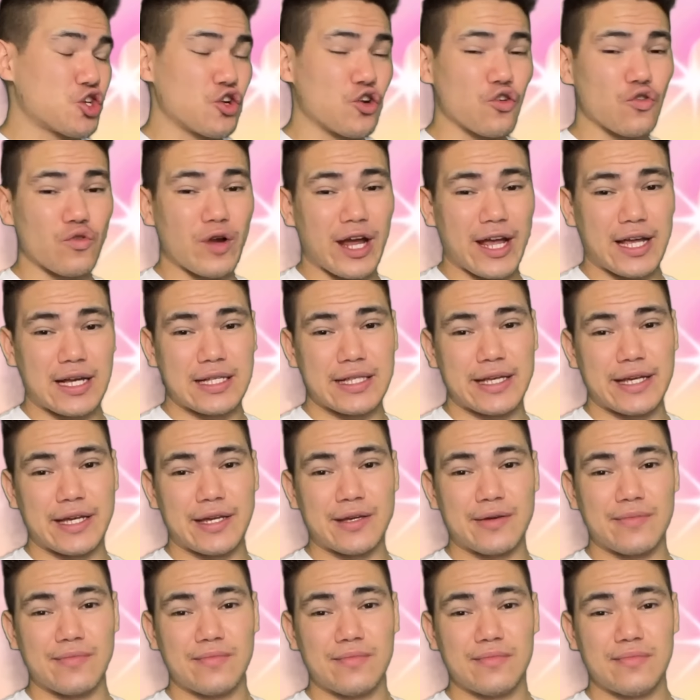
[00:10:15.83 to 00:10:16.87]

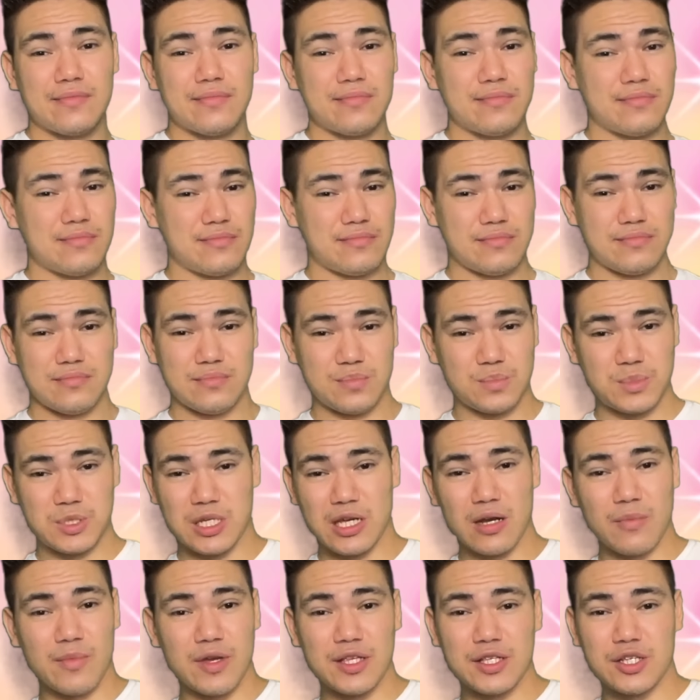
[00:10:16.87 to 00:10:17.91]
correctly
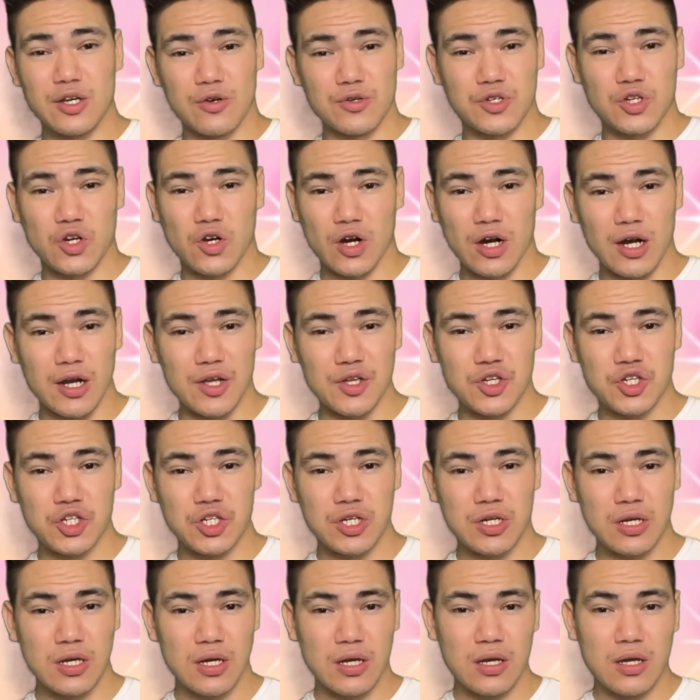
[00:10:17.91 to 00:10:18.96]
cinnamon toast crunch.